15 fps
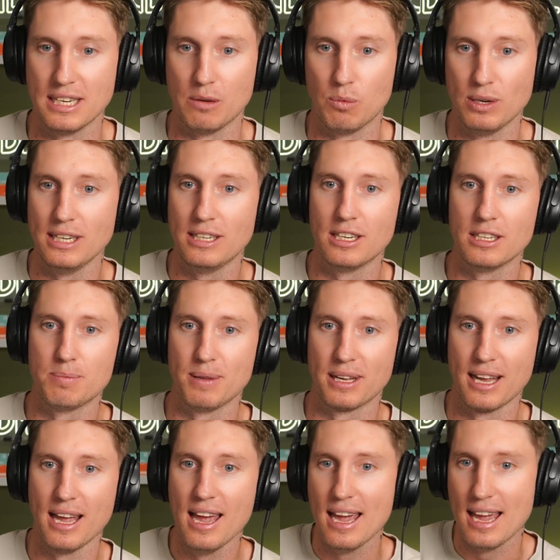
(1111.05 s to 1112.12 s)
We need to just be like,
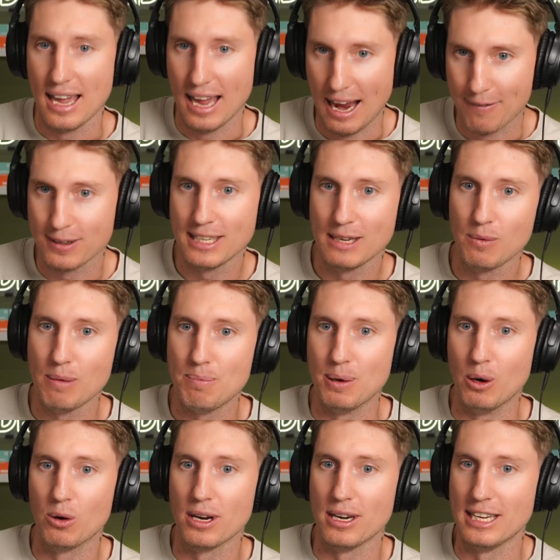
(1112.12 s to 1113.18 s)
everything we
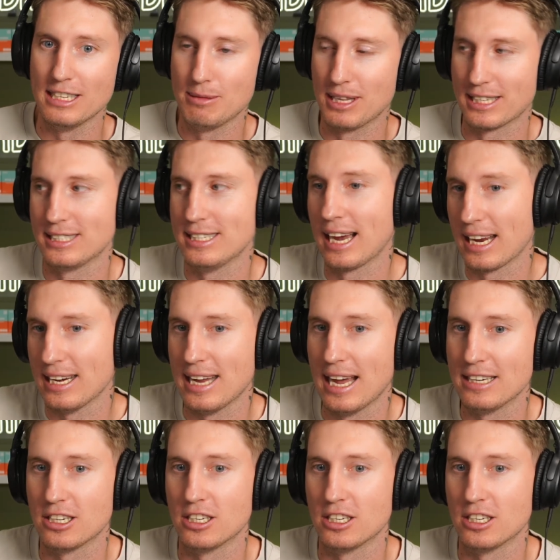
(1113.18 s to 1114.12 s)
build, it needs to be like second nature,